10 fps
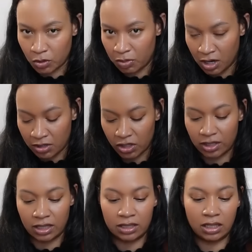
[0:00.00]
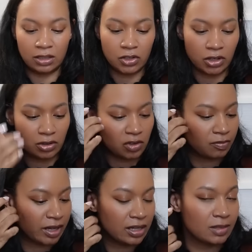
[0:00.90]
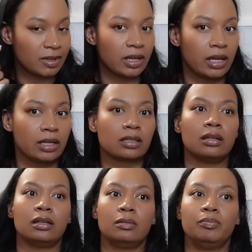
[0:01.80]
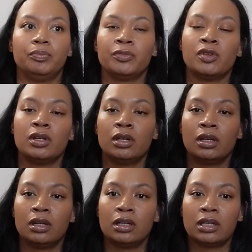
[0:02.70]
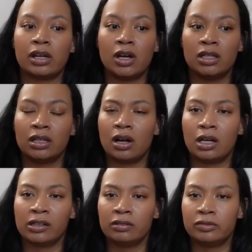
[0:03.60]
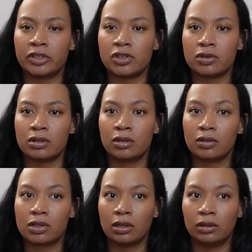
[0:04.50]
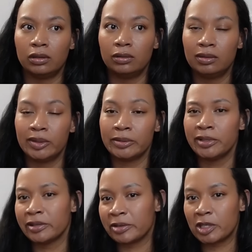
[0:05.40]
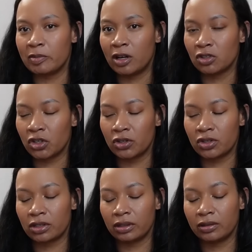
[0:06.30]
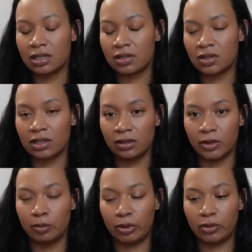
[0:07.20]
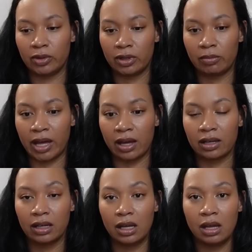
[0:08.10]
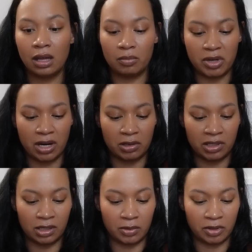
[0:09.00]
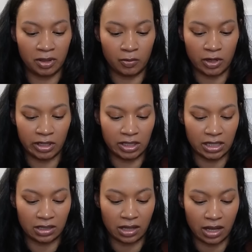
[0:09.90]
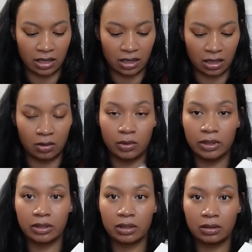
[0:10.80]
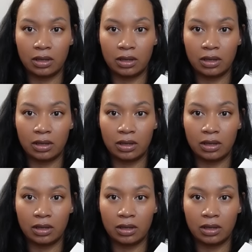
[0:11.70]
project that I take to church, my husband has, they call it audio visual. So we're in a small church, so it's just a little booth in the back. But I'll sit with him while he does that, and I'll work